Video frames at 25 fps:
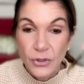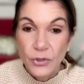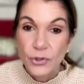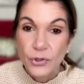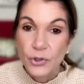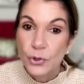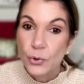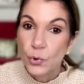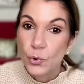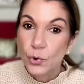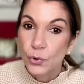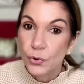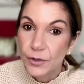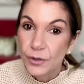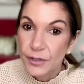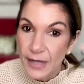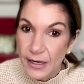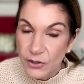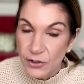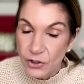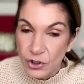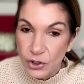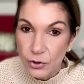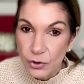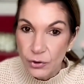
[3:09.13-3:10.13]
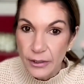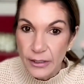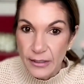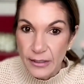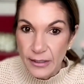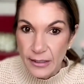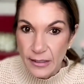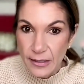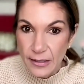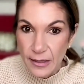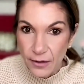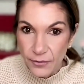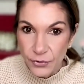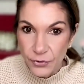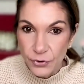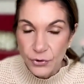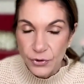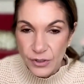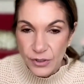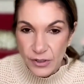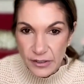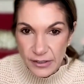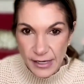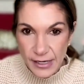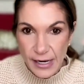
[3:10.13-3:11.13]
to credential in another
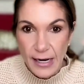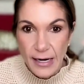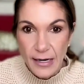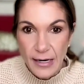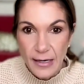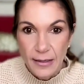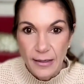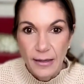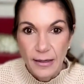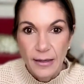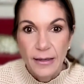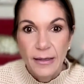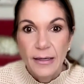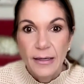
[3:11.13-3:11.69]
state,